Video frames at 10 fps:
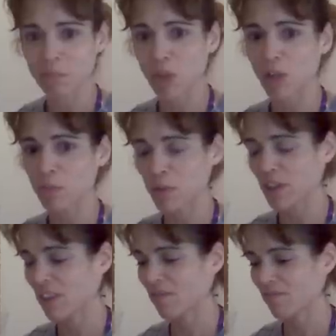put up
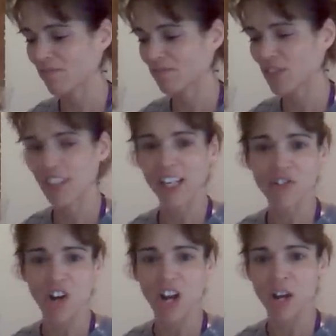with
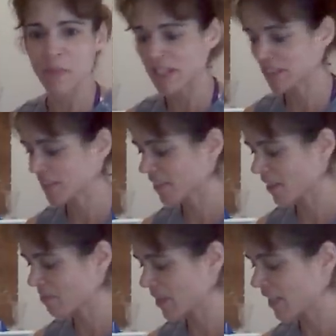day job as
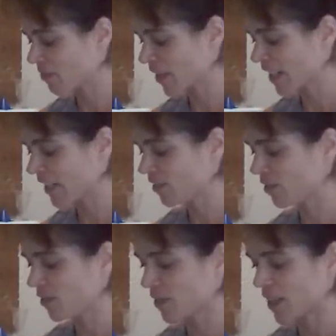I'm getting ready
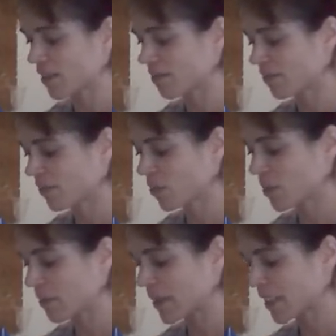to make my